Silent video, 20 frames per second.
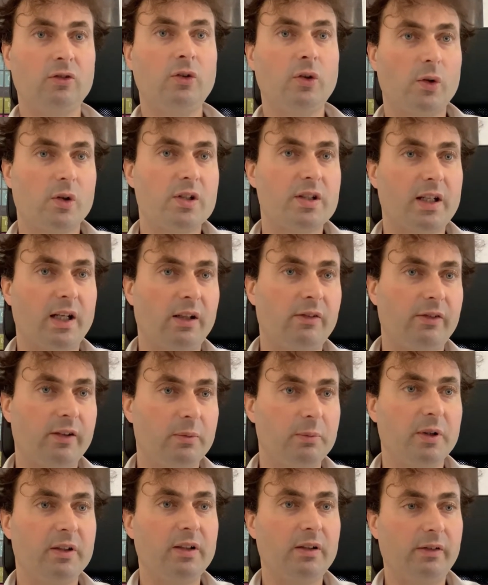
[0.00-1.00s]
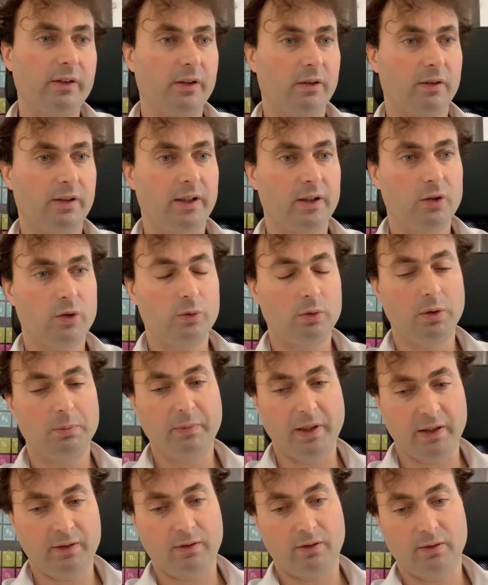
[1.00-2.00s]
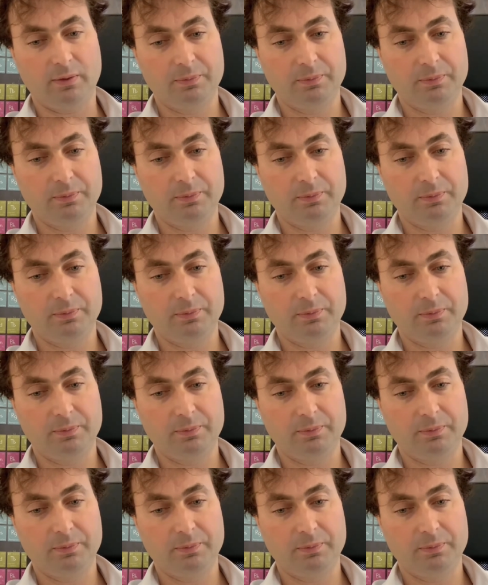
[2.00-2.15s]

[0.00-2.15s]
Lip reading: turns every material into a metal.